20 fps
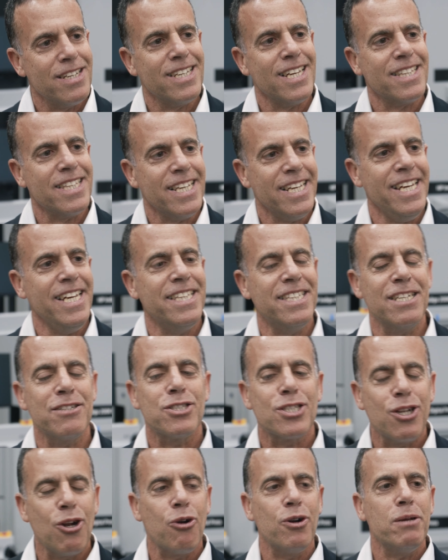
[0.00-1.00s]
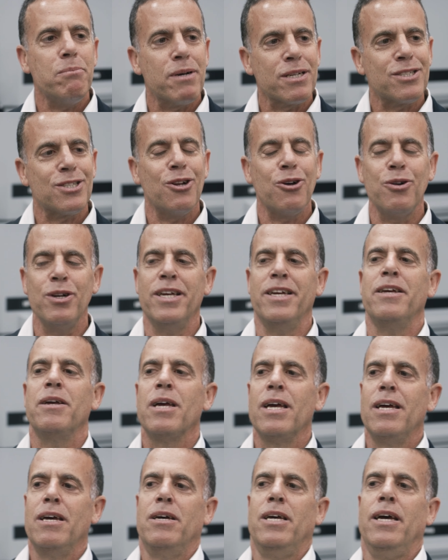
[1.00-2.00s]
getting eaten slowly
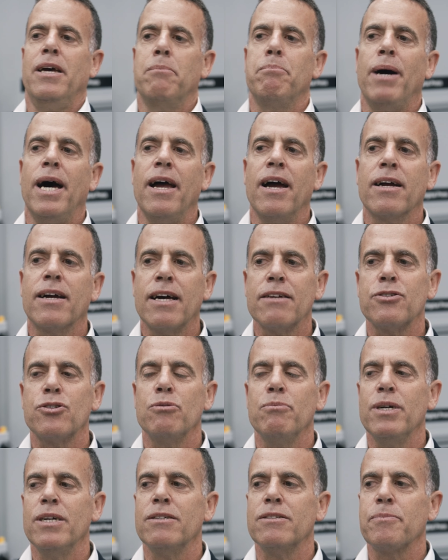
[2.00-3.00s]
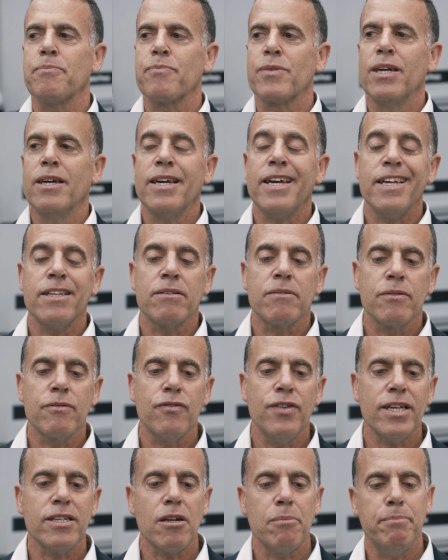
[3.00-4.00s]
by our customers. Again,
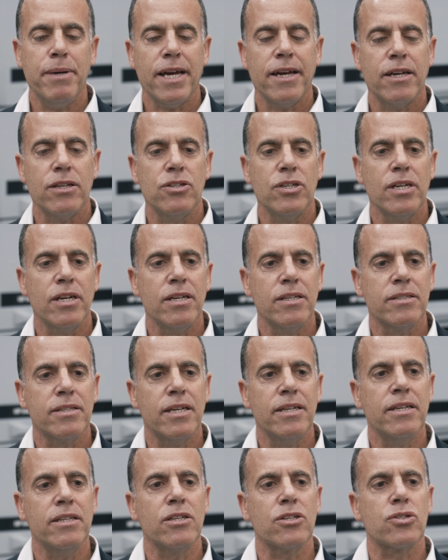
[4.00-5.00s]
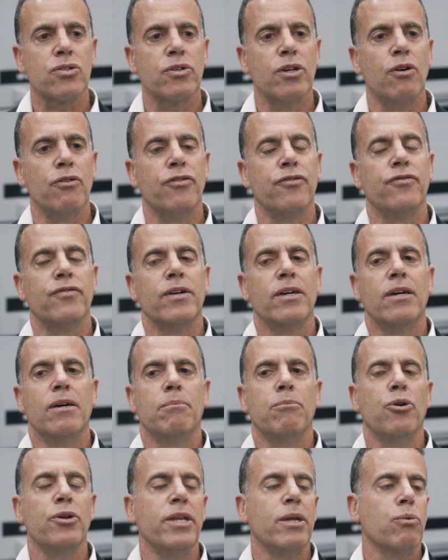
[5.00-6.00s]
flexible packaging is an industry of
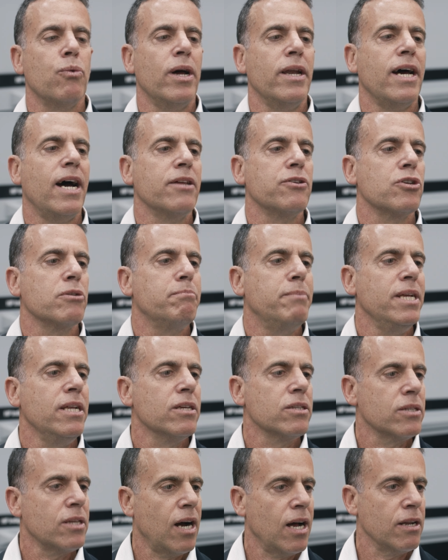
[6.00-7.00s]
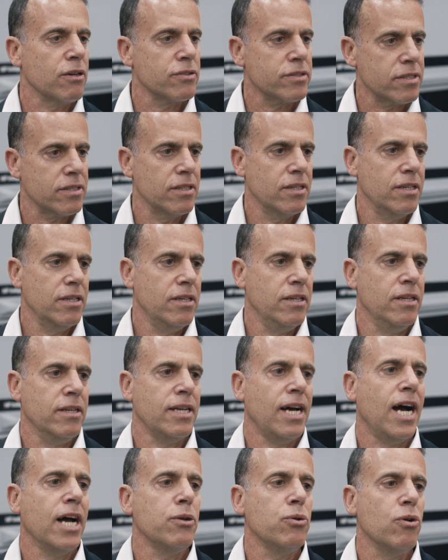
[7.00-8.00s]
more than $100 billion in
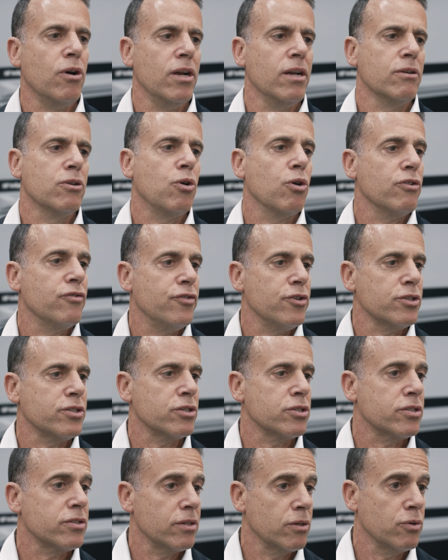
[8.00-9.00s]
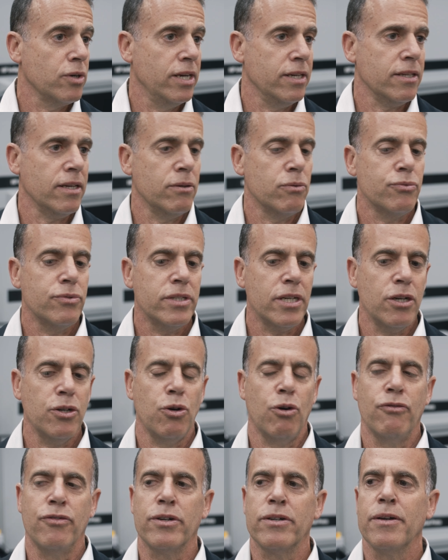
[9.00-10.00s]
annual converters
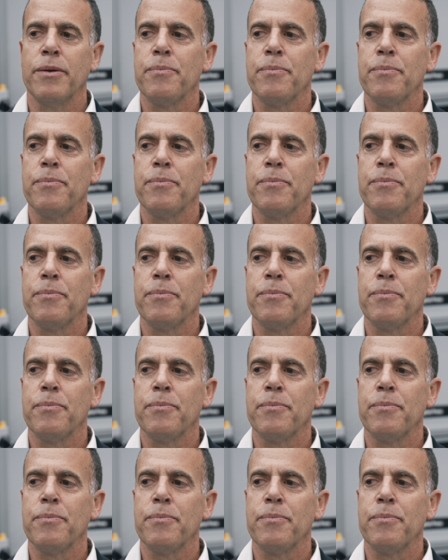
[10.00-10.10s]
turnover.